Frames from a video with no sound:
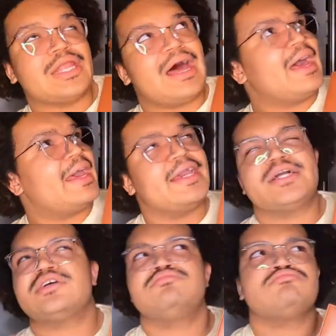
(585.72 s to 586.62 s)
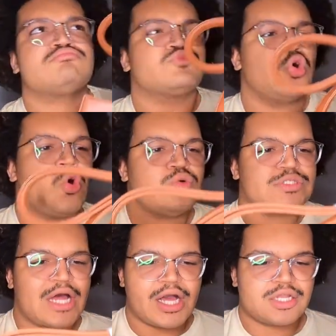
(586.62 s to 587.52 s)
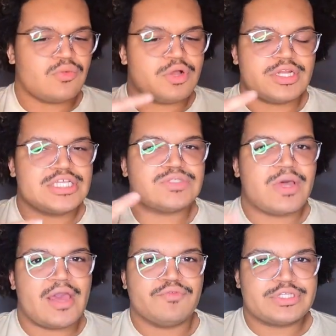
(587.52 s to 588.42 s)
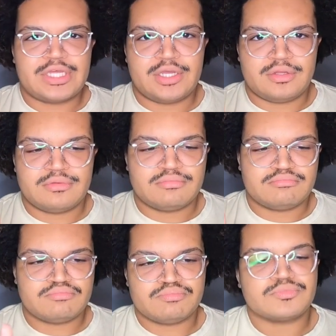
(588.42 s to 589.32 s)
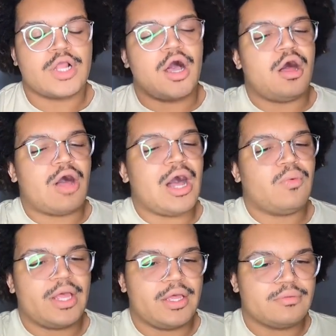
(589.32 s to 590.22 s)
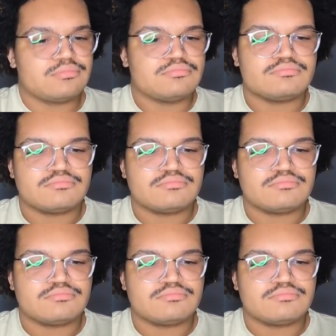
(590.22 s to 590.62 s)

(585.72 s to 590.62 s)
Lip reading: Like, who's not gonna wear this with everything? Oh, I'll wait.